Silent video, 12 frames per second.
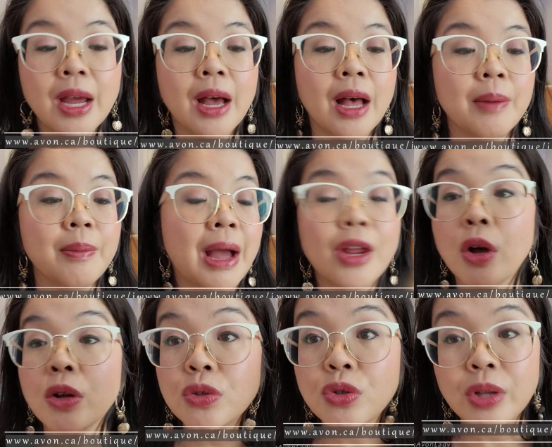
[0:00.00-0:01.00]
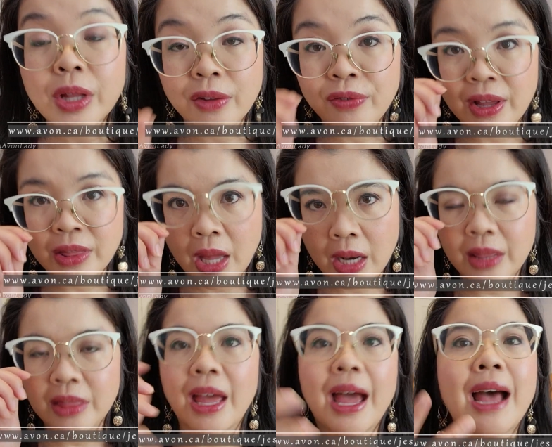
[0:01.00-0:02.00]
Um, I also do like the fact that
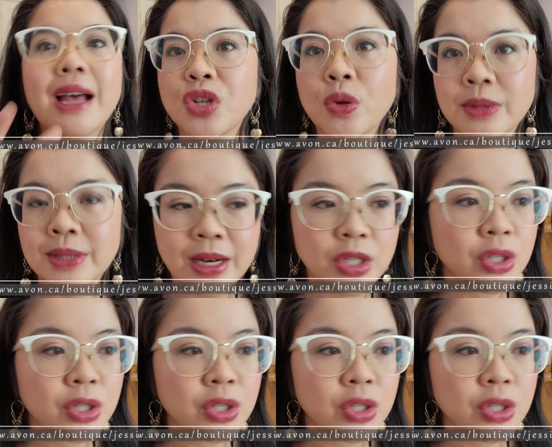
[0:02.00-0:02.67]
it has no scent.